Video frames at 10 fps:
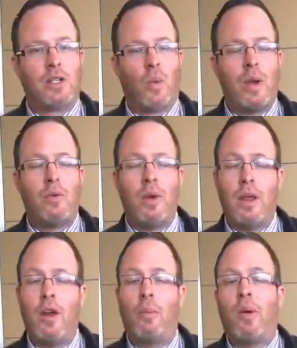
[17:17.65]
So we
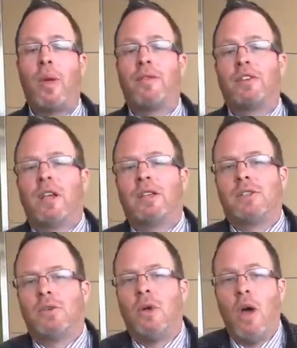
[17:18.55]
really hope that we have a chance
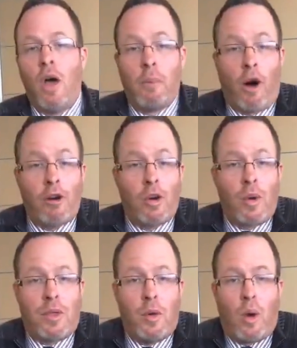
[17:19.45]
to partner
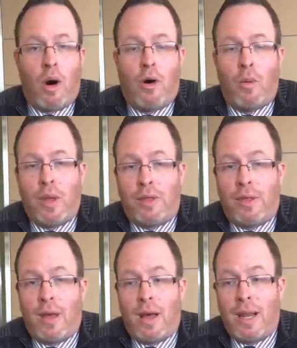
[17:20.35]
with you all with
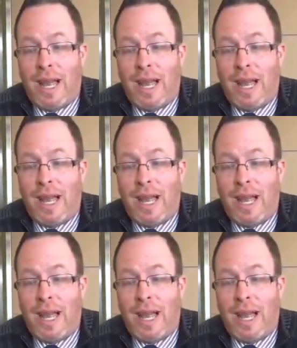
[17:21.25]
uh,